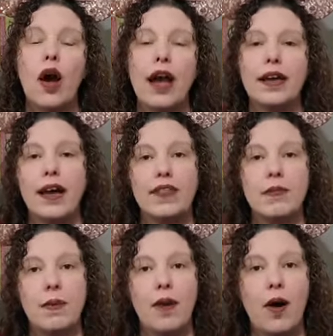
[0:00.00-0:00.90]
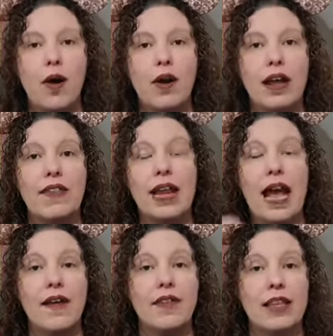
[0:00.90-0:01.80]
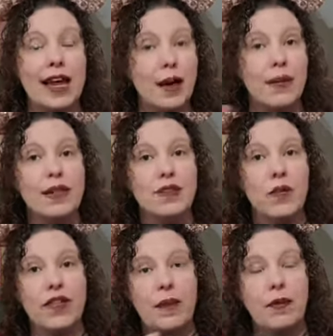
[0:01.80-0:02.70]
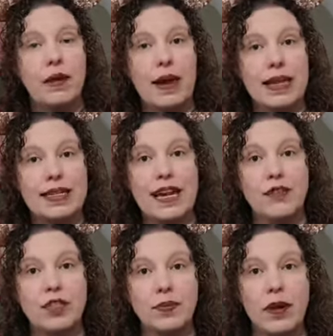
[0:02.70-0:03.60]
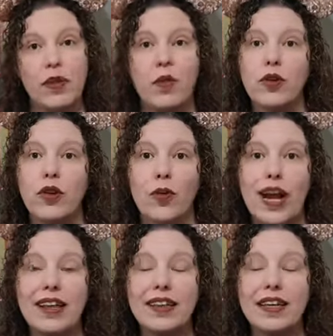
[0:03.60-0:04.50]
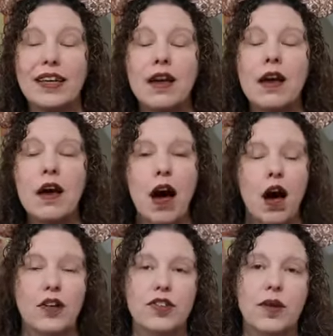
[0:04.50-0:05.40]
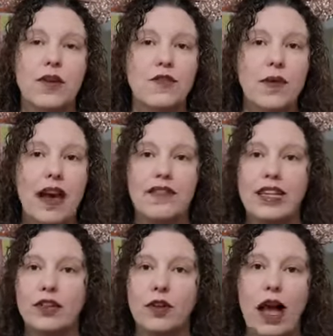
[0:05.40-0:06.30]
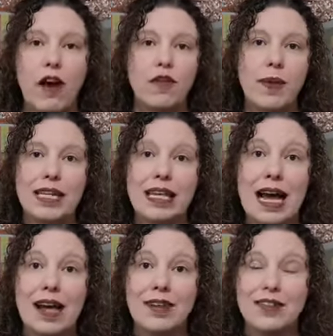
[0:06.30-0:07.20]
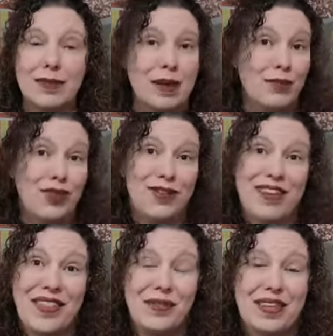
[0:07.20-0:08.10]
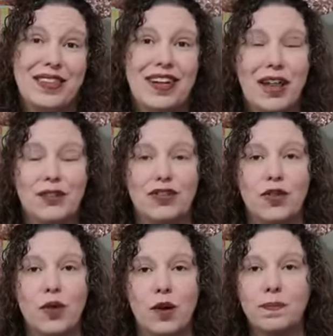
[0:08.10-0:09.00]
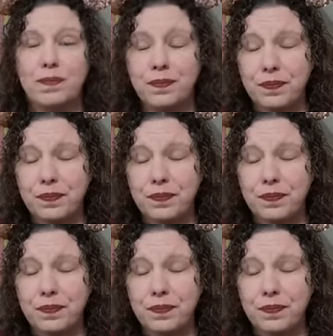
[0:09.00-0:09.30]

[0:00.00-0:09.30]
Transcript: and cut them apart and then have it like a puzzle where they put it back together to spell the word correctly. Also, if you have any little alphabet tiles, sometimes you can find those at the dollar store.